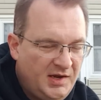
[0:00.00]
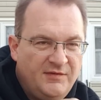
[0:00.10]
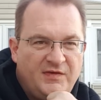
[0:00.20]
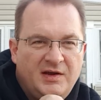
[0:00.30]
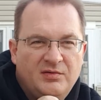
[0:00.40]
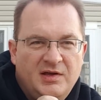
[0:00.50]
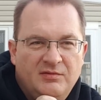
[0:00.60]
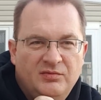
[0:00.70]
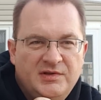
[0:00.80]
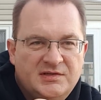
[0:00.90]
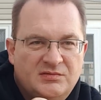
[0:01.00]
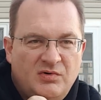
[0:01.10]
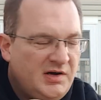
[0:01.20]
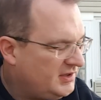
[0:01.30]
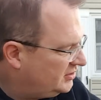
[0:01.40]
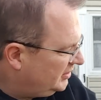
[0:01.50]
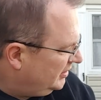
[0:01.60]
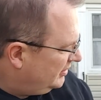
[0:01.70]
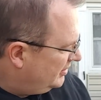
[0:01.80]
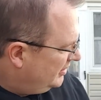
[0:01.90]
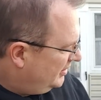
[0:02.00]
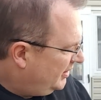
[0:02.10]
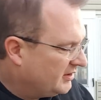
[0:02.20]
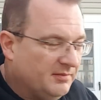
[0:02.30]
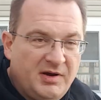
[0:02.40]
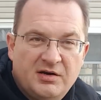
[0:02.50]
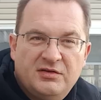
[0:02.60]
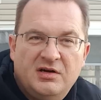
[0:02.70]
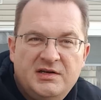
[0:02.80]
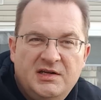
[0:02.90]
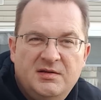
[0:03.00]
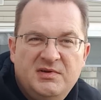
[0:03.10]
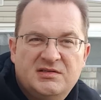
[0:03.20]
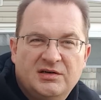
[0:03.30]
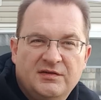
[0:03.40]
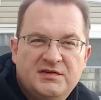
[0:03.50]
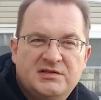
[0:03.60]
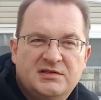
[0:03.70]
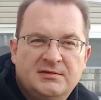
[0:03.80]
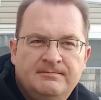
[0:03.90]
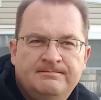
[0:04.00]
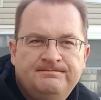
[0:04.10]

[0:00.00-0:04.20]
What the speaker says: In fact, when this watch and the Marathon need to be serviced,